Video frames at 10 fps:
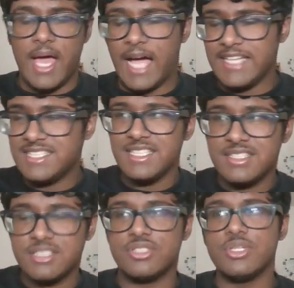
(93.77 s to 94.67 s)
I see
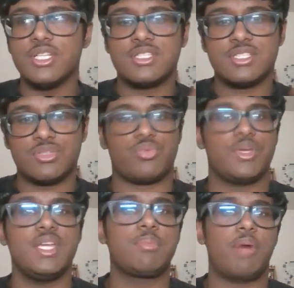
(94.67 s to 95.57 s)
students
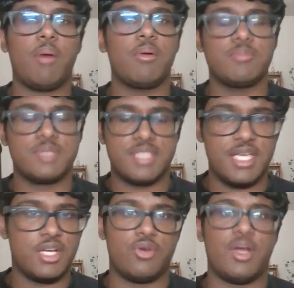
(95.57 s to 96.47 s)
read problems
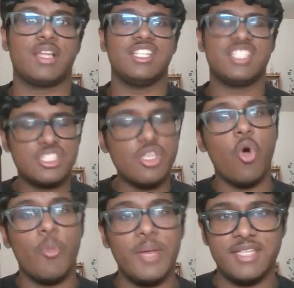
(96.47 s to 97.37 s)
incorrectly
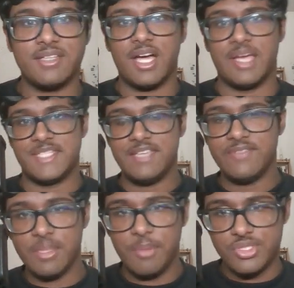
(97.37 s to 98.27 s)
so many times.
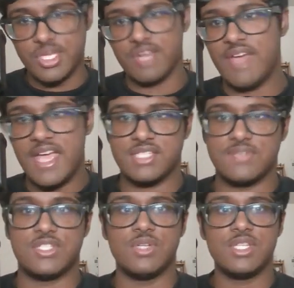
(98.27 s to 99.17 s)
Even the most advanced of
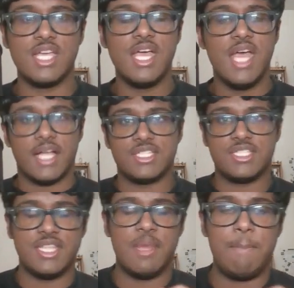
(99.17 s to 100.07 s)
students, I just
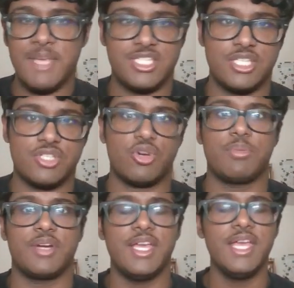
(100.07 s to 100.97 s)
see them
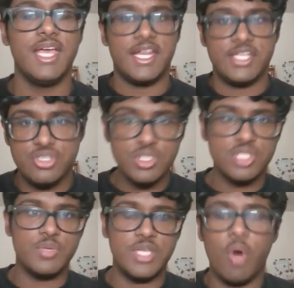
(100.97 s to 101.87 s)
misinterpret it. And as soon
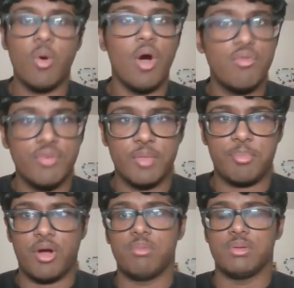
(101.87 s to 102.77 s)
as we go over the
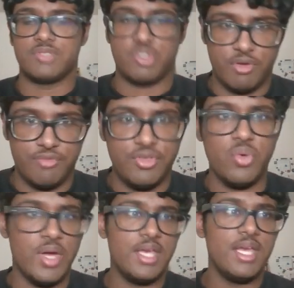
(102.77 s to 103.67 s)
problem to review
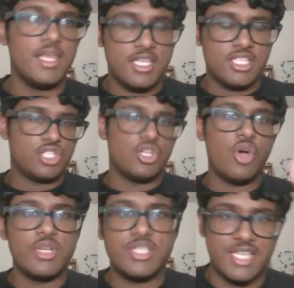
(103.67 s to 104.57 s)
it, they just
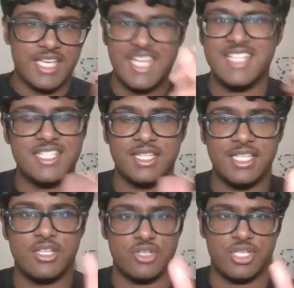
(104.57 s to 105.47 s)
notice like
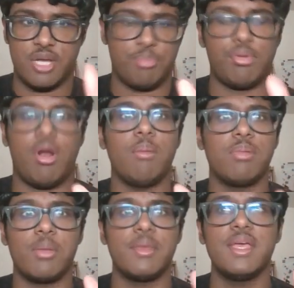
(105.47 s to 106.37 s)
instantly there's like a
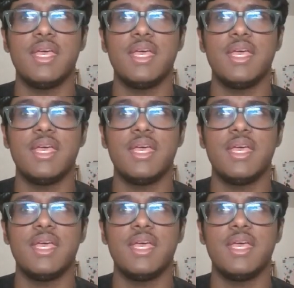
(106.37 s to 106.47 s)
problem